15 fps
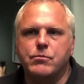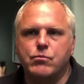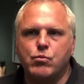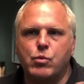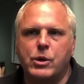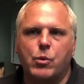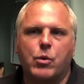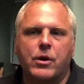
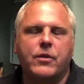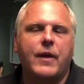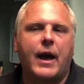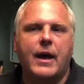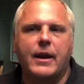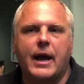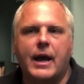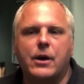we work
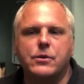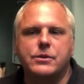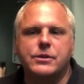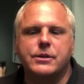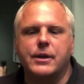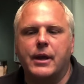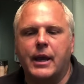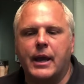that out
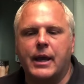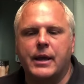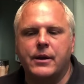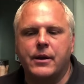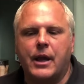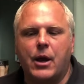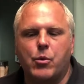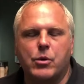and
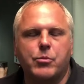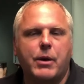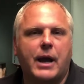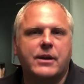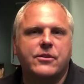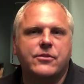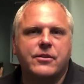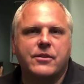how we're
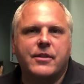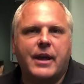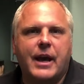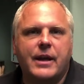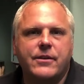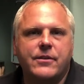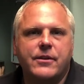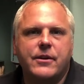practicing
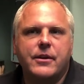that,